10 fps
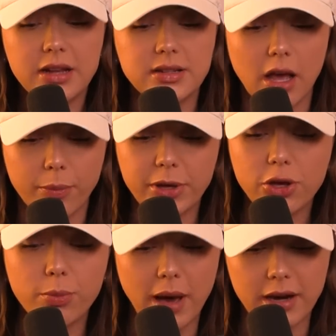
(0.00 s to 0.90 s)
to helping
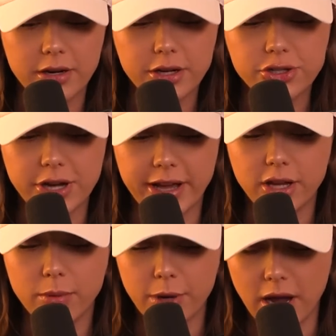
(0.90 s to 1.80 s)
you monitor and track
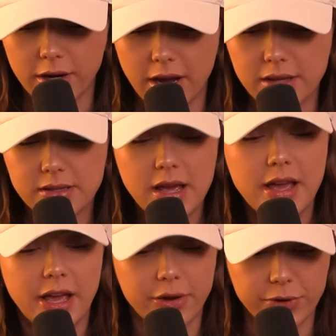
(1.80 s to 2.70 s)
your progress
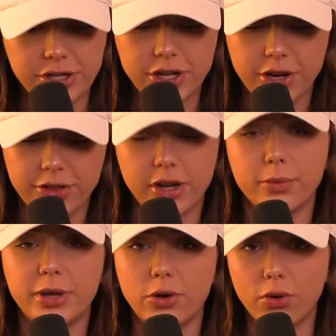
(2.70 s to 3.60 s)
in reaching your
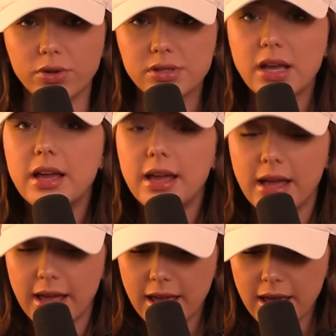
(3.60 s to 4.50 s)
therapy goals.
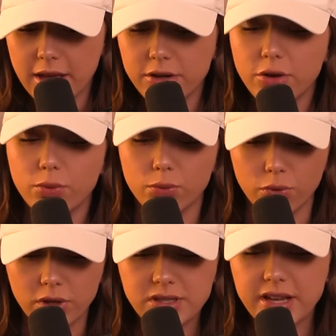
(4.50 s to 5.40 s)
And
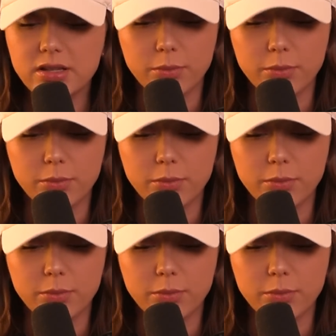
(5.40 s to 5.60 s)
Rula takes